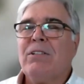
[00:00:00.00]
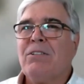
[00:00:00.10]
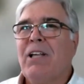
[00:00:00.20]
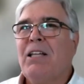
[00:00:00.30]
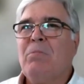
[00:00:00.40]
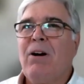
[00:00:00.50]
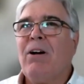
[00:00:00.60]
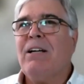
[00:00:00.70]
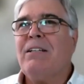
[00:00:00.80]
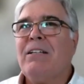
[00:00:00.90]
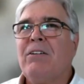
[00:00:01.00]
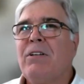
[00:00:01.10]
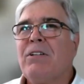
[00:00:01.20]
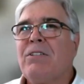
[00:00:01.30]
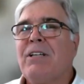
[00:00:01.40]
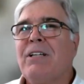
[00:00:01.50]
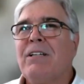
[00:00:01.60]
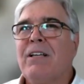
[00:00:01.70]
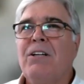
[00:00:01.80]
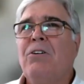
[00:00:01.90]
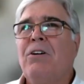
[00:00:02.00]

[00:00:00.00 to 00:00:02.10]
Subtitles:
slightly better idea of this than you